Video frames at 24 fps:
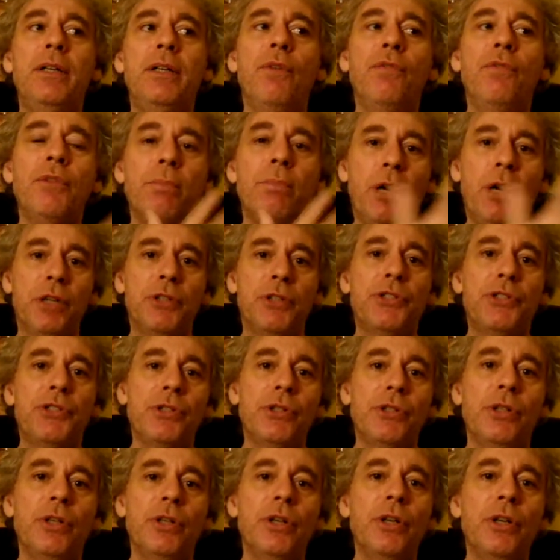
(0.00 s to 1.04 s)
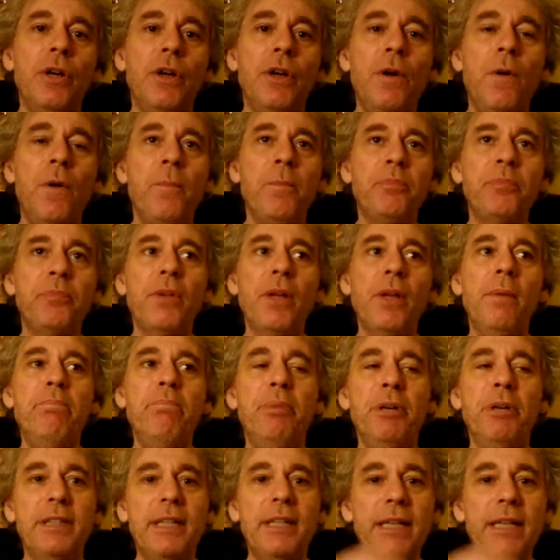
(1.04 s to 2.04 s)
of the monster, but